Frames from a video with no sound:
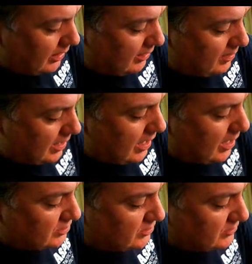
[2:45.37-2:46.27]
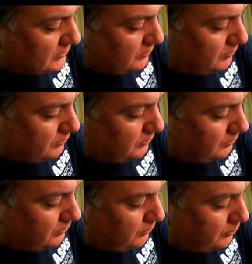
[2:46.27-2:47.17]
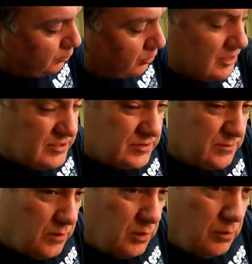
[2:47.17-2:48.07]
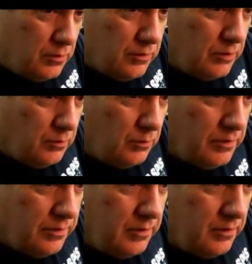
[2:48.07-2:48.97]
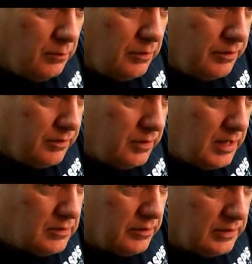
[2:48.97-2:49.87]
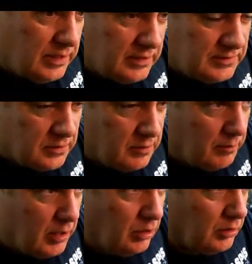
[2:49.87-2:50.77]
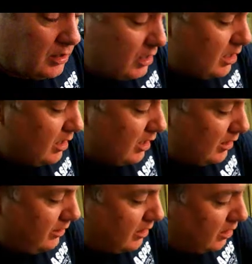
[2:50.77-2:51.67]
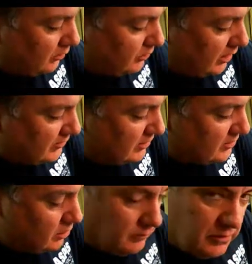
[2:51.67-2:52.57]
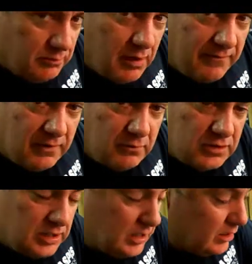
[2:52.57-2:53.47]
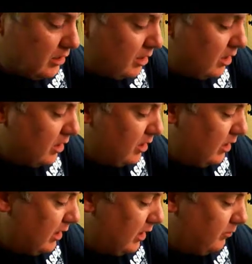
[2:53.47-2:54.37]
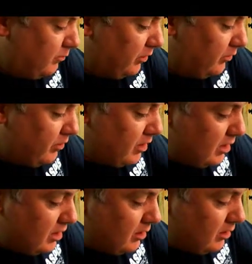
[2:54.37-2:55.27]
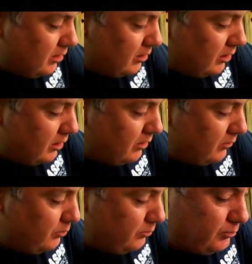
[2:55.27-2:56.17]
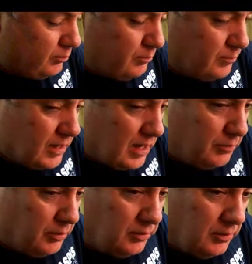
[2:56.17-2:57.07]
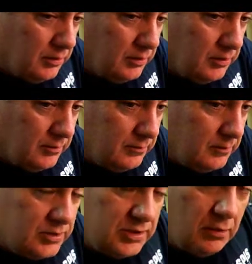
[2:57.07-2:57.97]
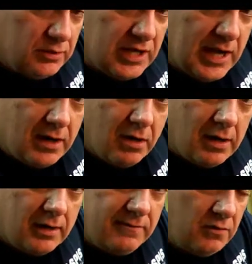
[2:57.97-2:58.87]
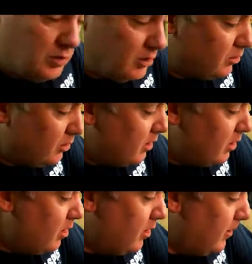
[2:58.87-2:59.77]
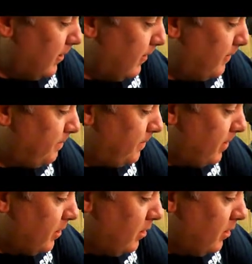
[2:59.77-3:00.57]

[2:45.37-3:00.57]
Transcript: I get my edges pretty smooth with with either the disc or the belt, and then I'll transition over to the buffing machine and put the uh, kind of put the, the the show shine on it, if you will. Um,